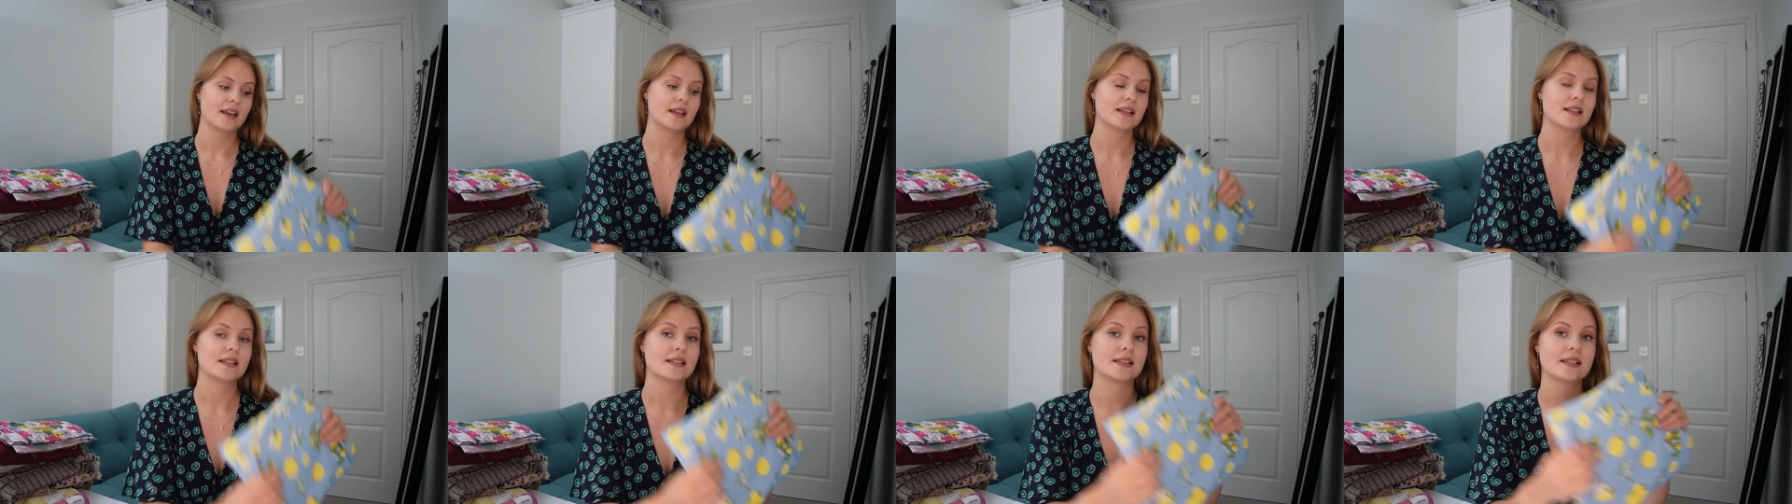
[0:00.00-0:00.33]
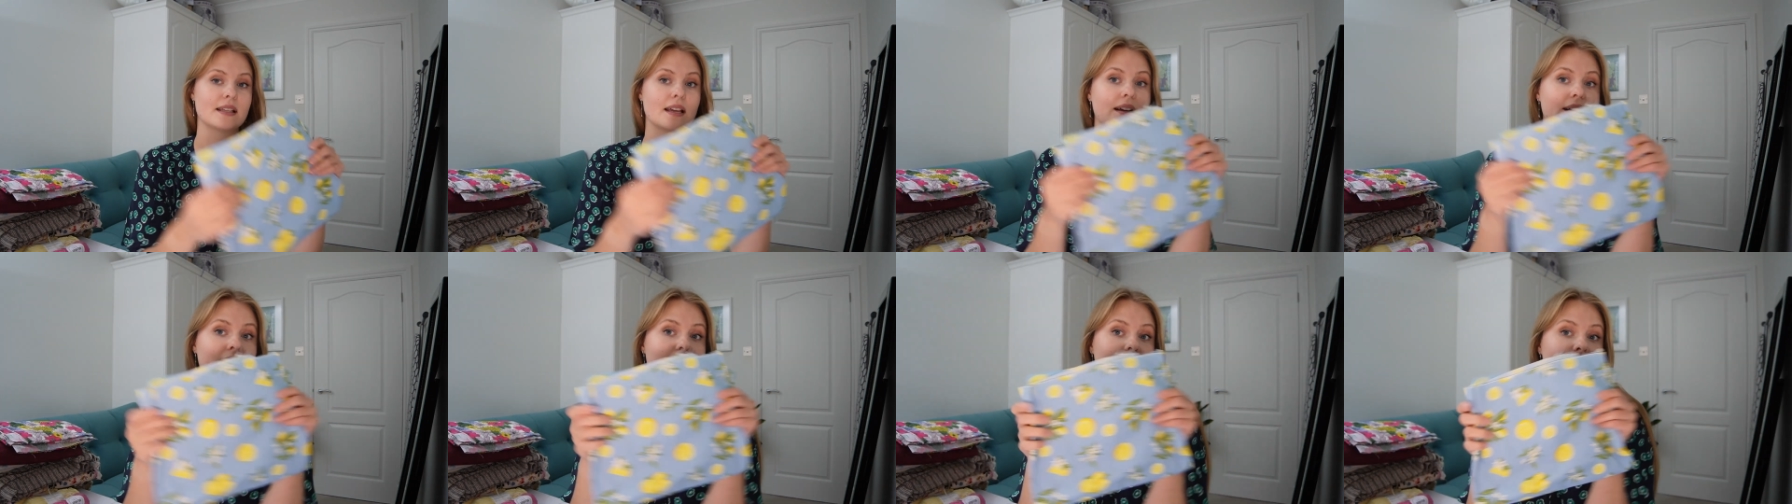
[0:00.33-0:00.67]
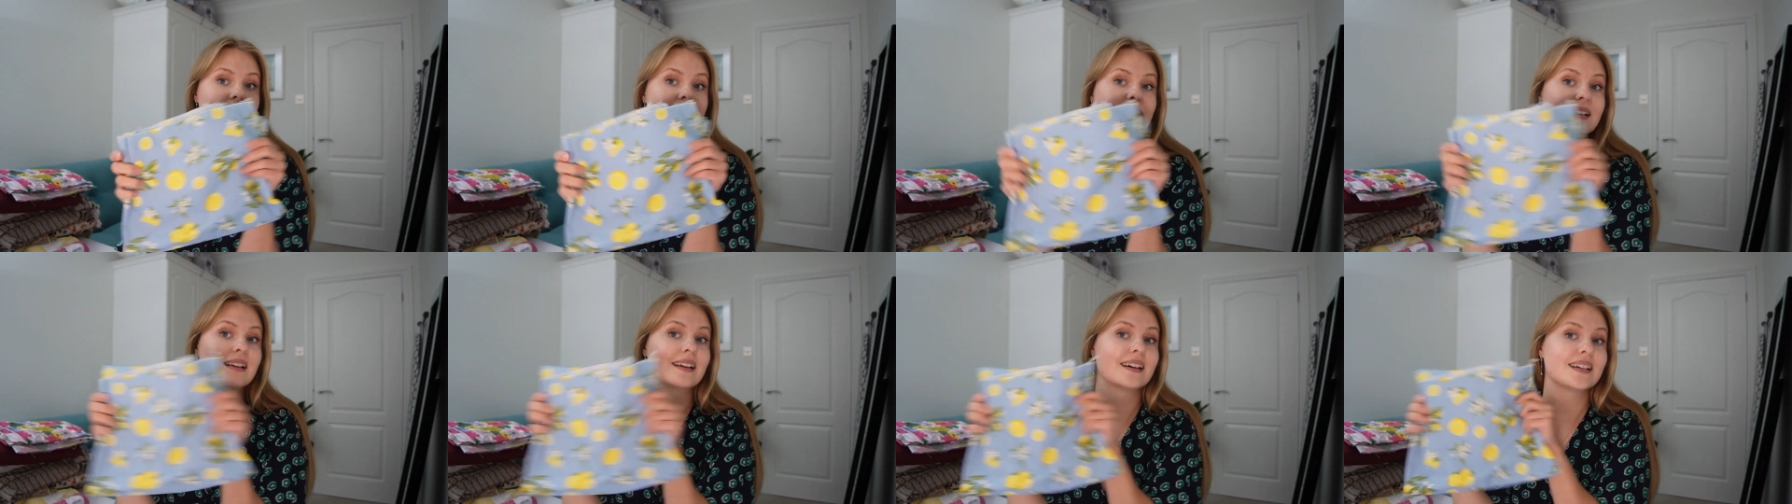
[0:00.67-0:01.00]
So
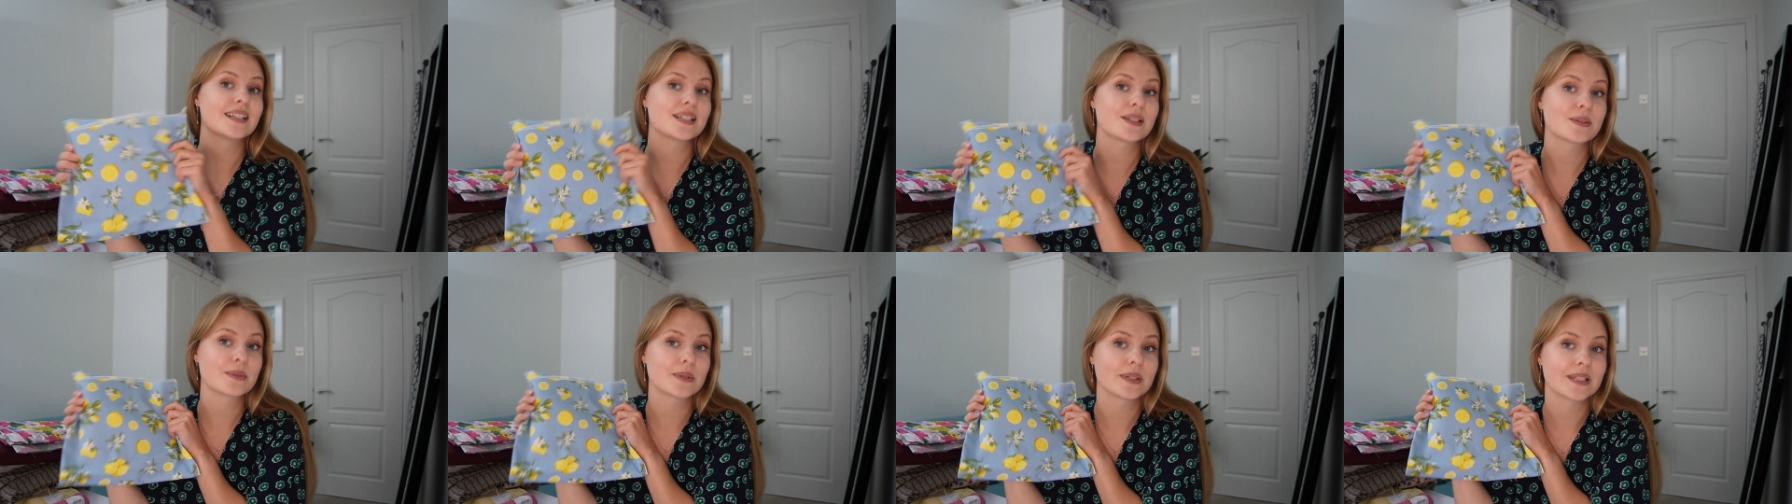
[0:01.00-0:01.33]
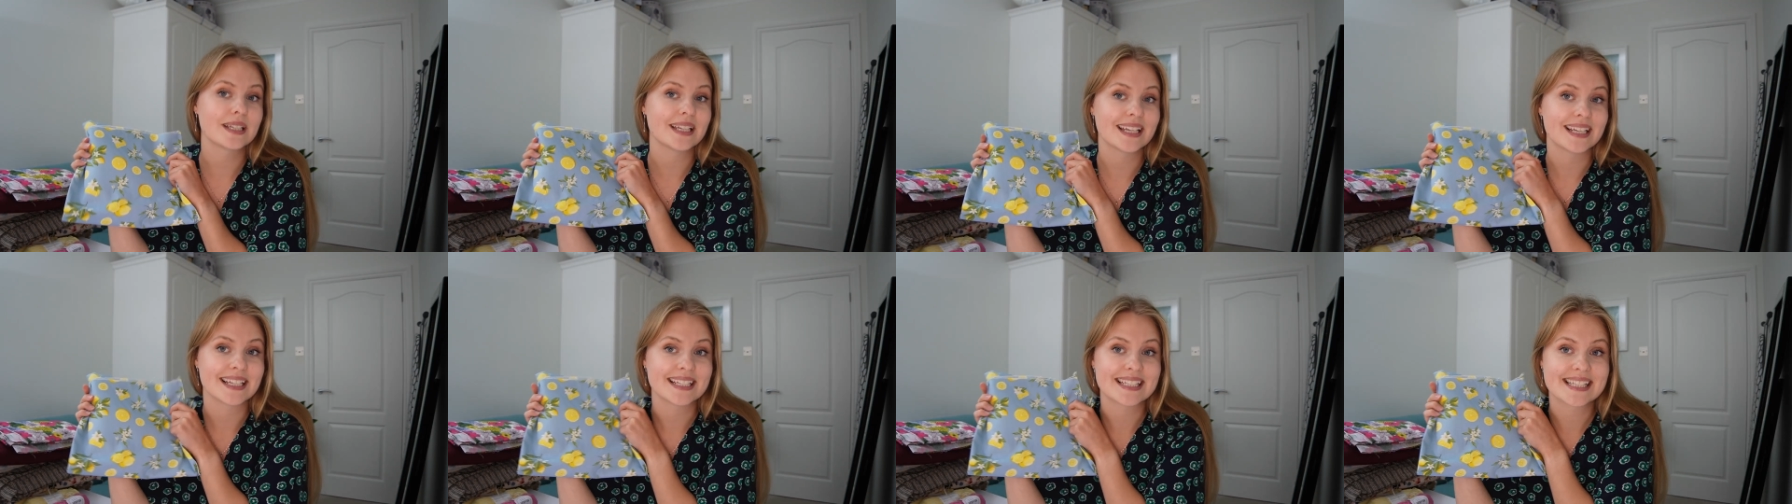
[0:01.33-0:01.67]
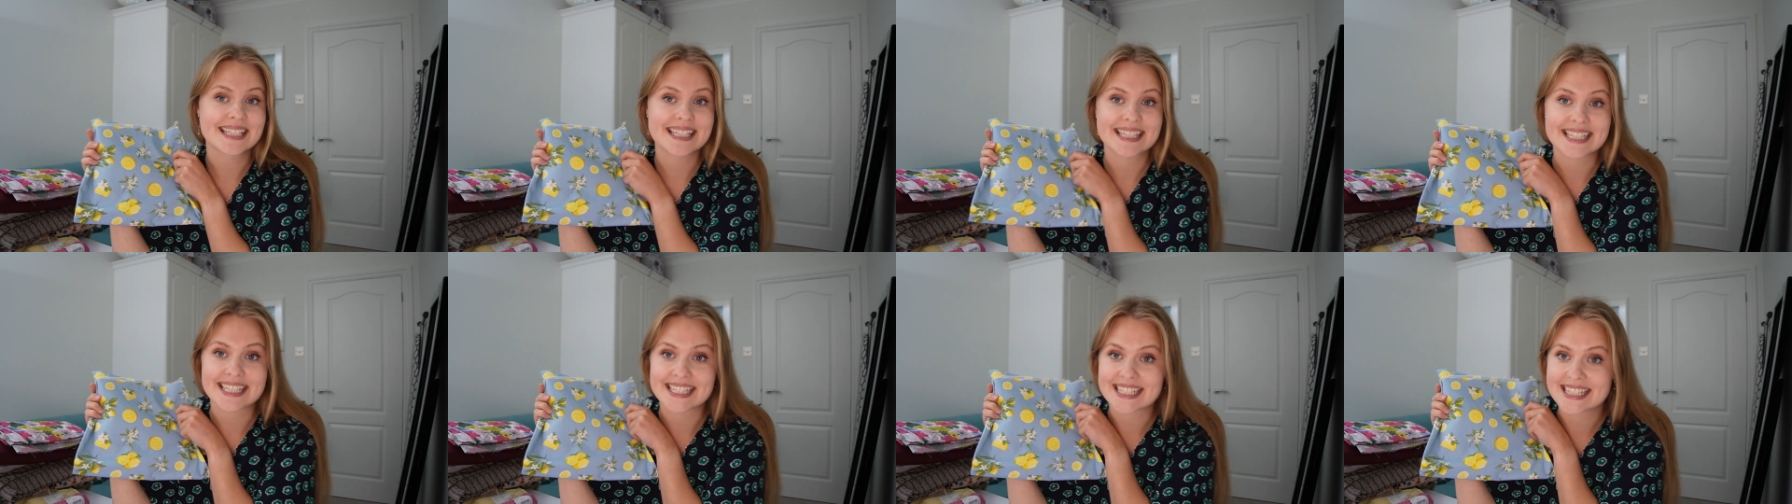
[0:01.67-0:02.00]
the last one is
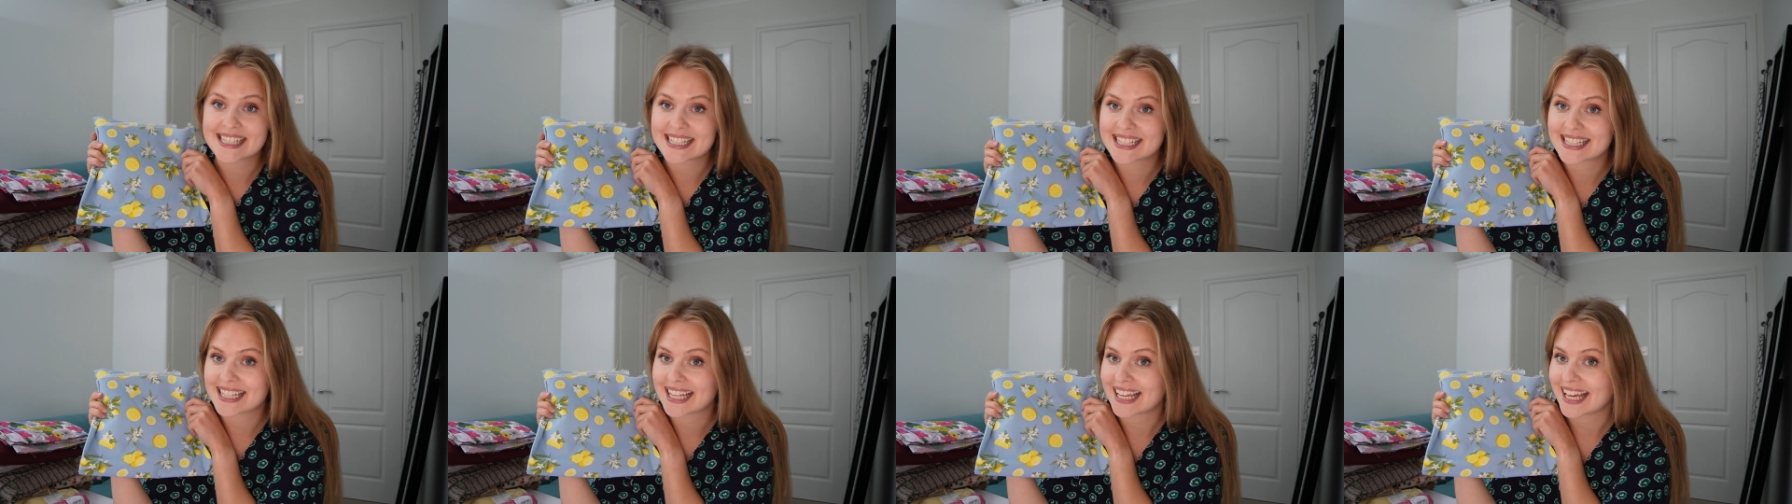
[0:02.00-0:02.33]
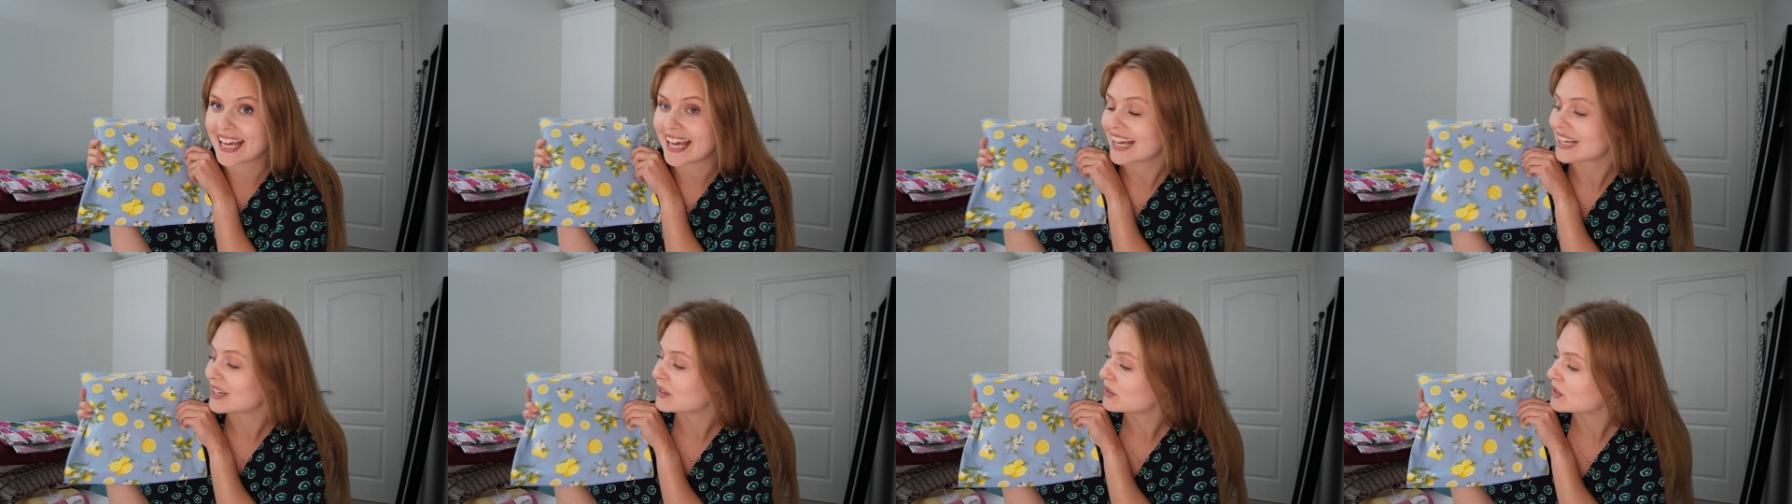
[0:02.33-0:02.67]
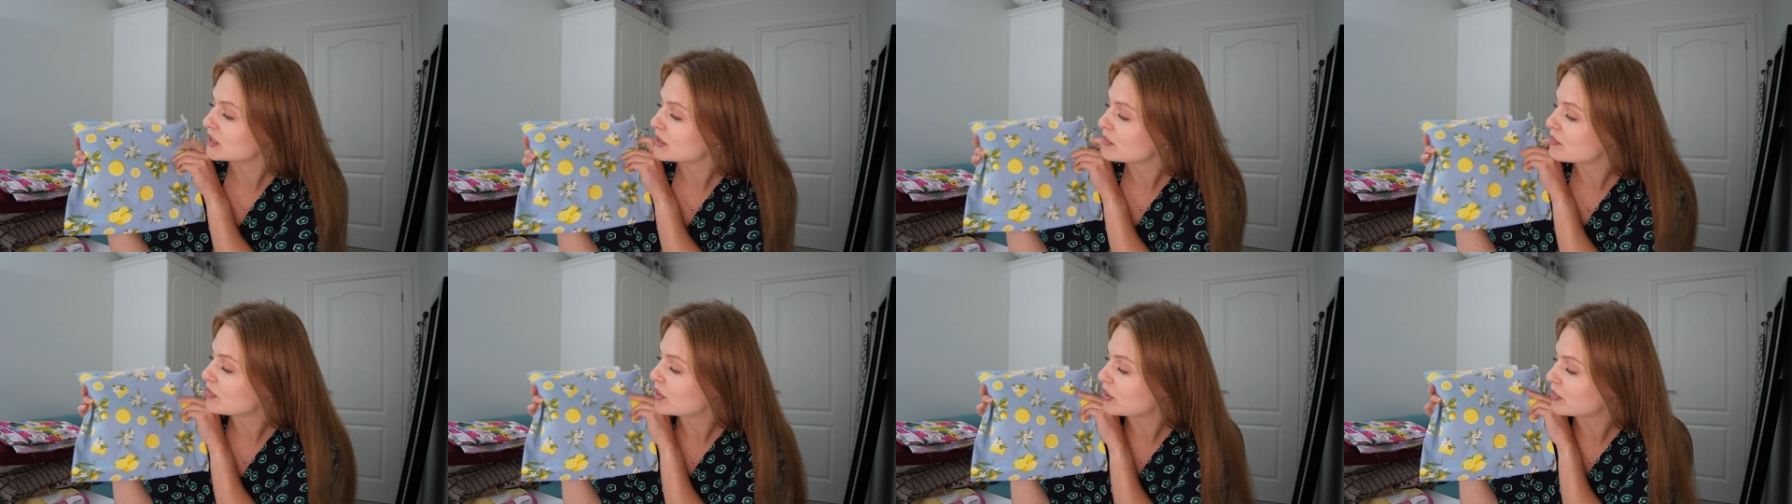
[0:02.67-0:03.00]
this
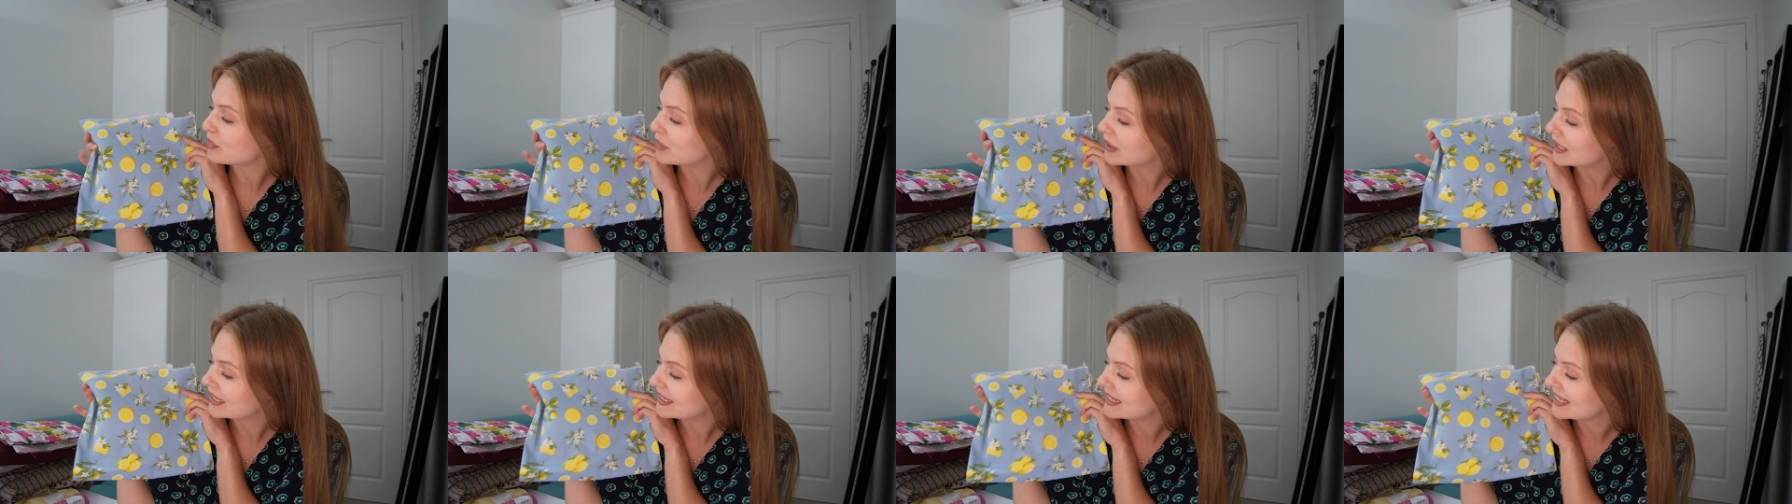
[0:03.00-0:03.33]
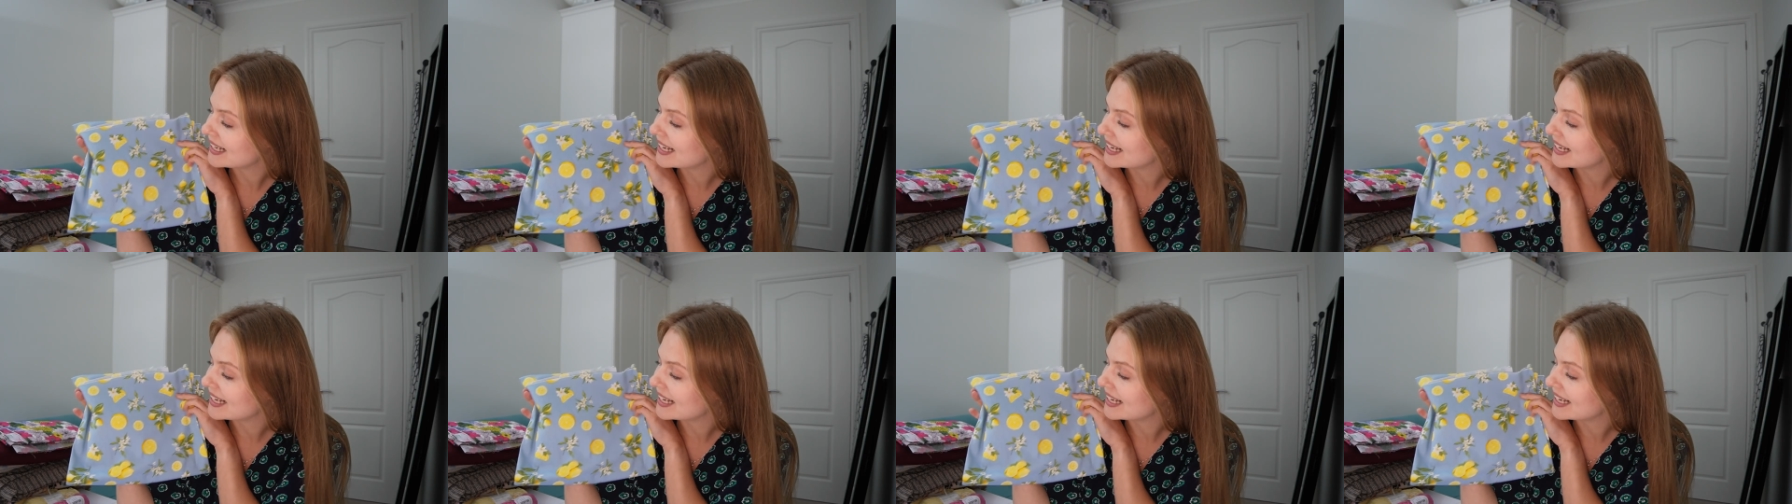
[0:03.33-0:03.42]
cotton poplin.